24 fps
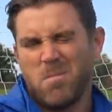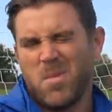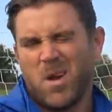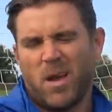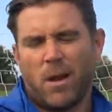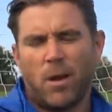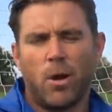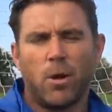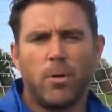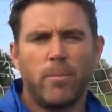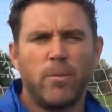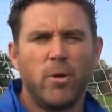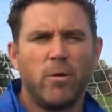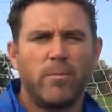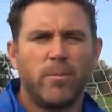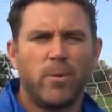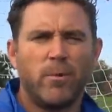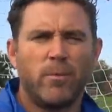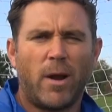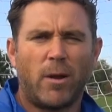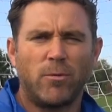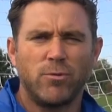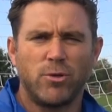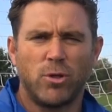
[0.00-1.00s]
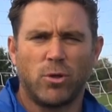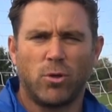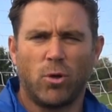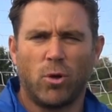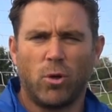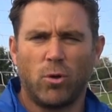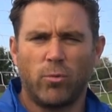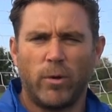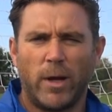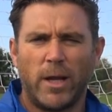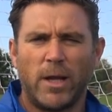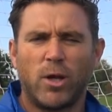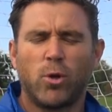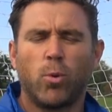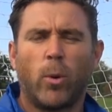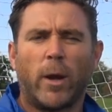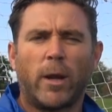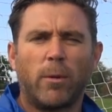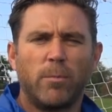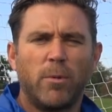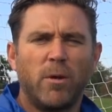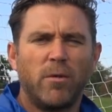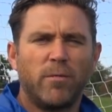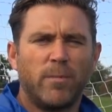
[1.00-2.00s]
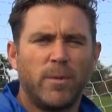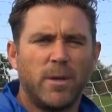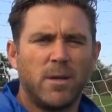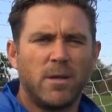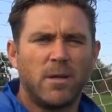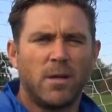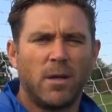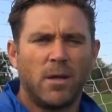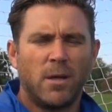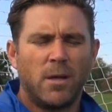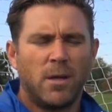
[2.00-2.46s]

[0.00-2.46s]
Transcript: A lot of movement around your goal, really quick movement.